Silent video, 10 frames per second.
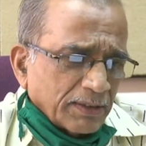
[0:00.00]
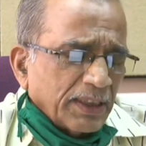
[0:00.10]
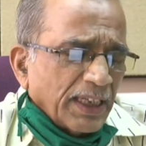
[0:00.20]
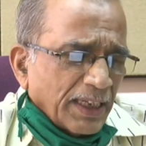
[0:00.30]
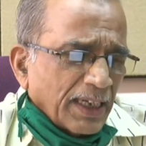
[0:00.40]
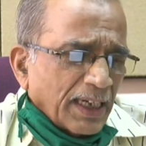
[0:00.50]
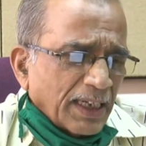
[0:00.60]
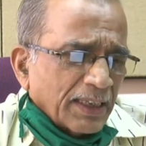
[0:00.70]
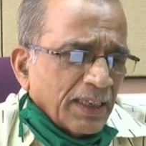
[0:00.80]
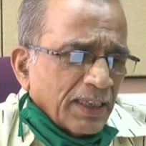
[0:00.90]
They
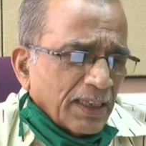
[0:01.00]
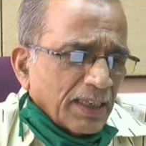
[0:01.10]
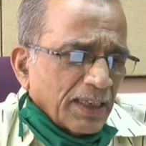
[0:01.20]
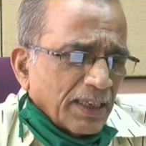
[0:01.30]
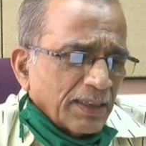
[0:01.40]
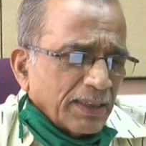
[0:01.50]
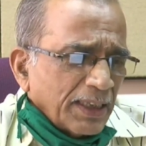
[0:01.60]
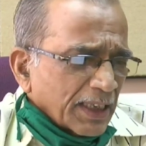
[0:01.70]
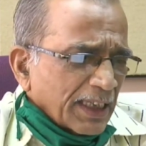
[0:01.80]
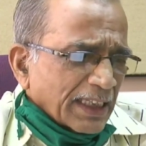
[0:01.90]
are
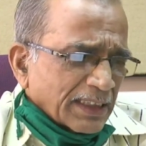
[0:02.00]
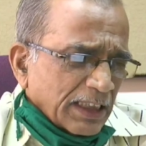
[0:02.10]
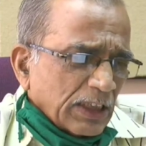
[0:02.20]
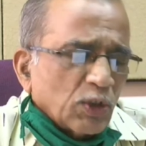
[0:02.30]
internationally